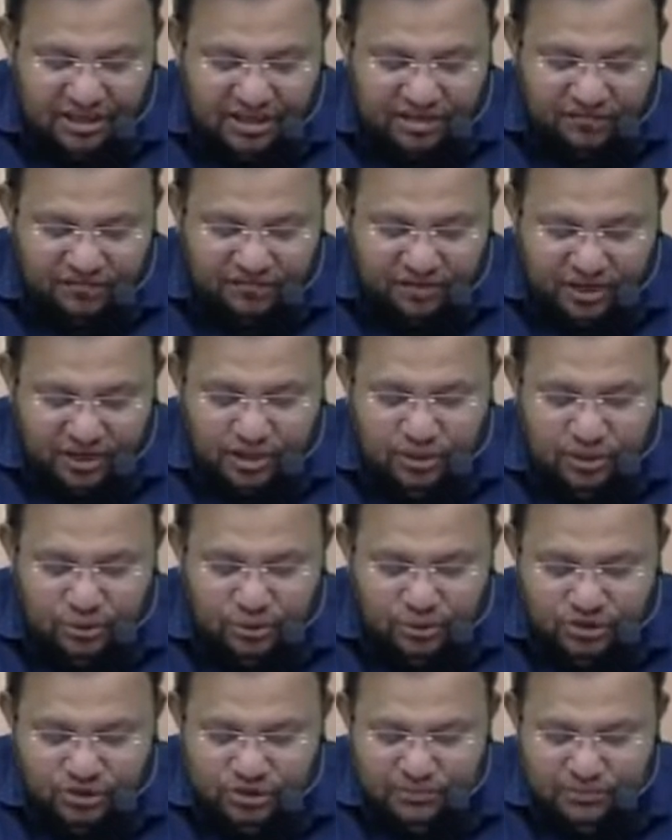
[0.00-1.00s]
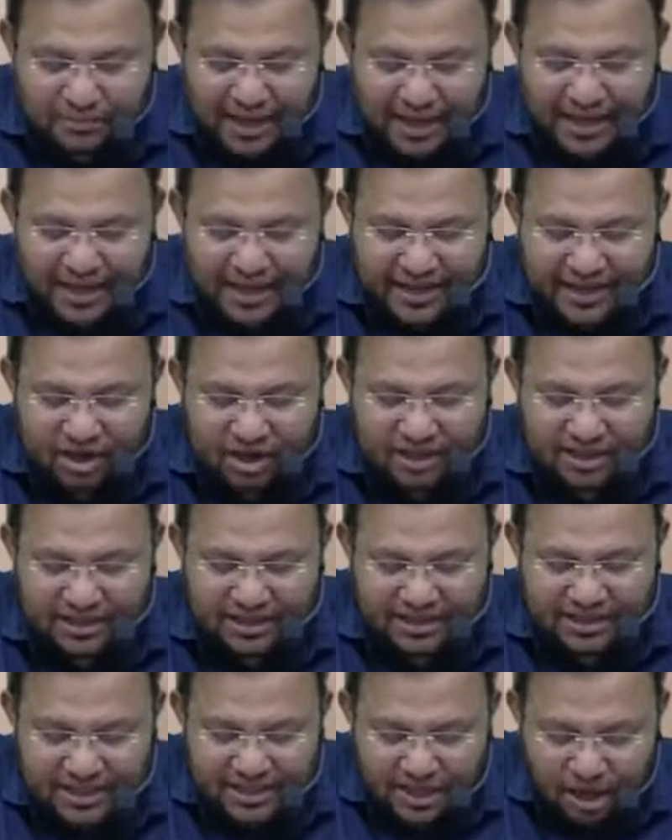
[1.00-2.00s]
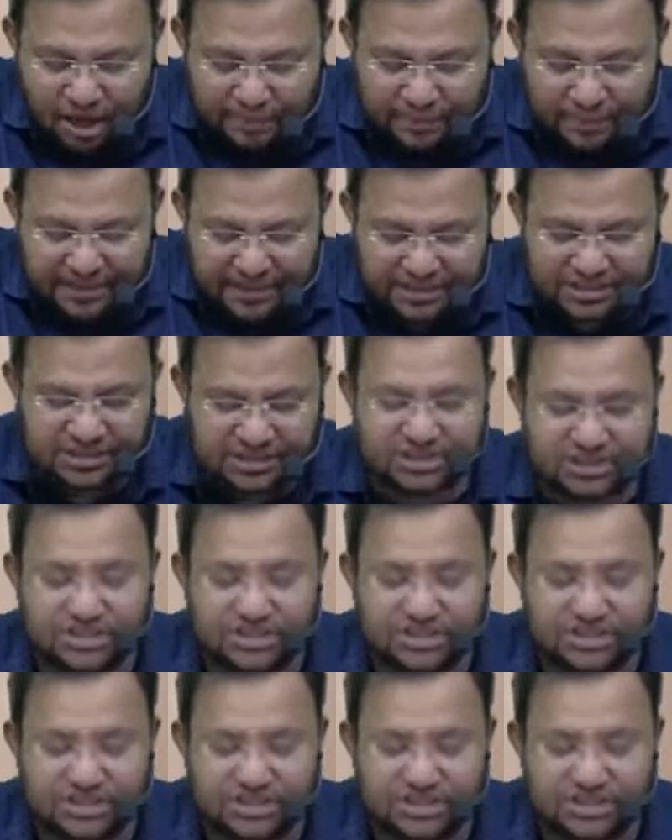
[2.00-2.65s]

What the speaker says: for use by or in the operations